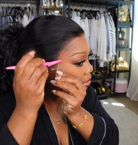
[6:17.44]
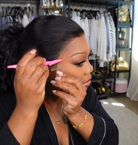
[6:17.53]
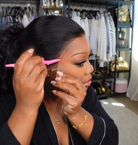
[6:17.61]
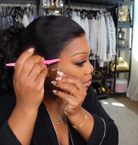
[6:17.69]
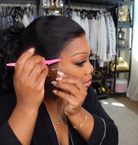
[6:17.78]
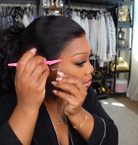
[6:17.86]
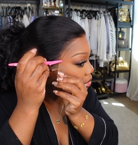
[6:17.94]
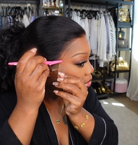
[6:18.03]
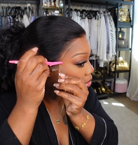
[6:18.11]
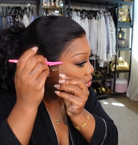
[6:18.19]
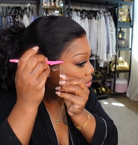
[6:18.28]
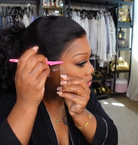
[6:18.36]

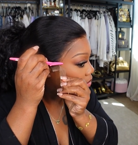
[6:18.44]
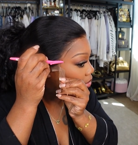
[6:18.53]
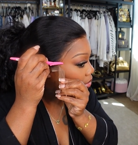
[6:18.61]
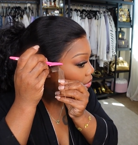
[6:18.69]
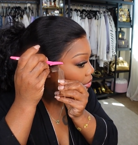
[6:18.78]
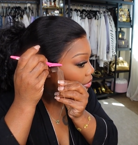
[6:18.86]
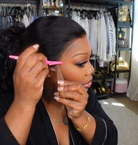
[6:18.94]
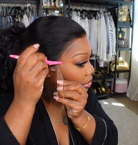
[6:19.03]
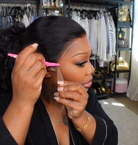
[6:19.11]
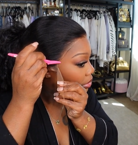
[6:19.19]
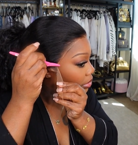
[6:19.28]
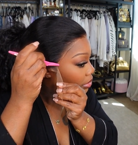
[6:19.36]

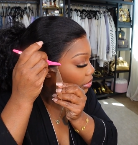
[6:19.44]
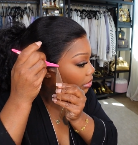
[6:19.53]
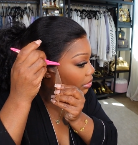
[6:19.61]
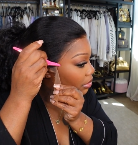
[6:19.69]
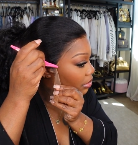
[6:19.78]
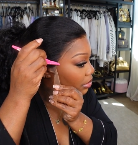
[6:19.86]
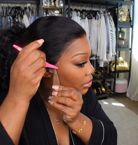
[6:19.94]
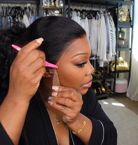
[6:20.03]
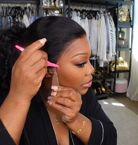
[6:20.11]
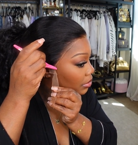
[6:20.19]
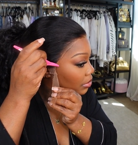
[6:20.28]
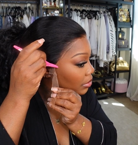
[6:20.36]

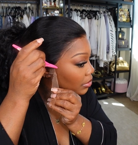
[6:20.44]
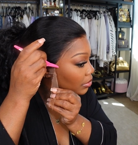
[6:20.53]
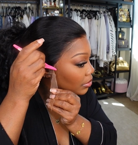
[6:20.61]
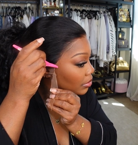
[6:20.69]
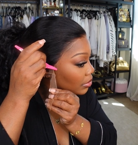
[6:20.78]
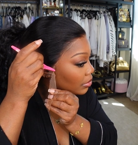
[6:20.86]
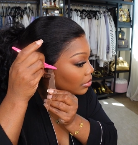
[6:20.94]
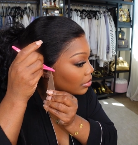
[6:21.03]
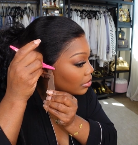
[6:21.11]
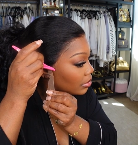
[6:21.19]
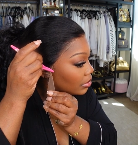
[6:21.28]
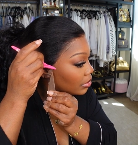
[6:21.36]

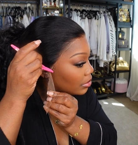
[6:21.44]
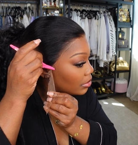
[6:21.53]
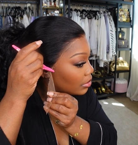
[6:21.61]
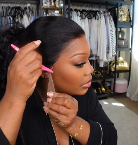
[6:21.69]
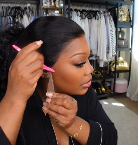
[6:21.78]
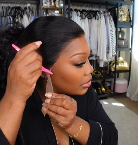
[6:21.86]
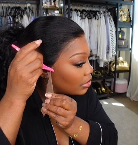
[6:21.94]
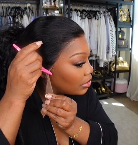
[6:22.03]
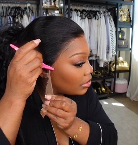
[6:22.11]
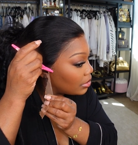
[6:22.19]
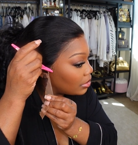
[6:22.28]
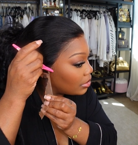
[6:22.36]

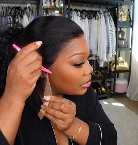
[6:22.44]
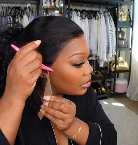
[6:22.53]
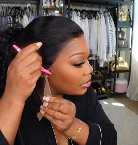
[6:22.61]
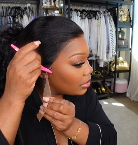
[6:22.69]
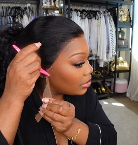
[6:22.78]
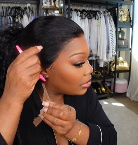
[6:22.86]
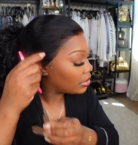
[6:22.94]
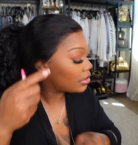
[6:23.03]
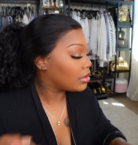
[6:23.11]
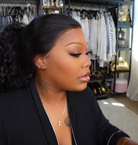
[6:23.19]
[no speech]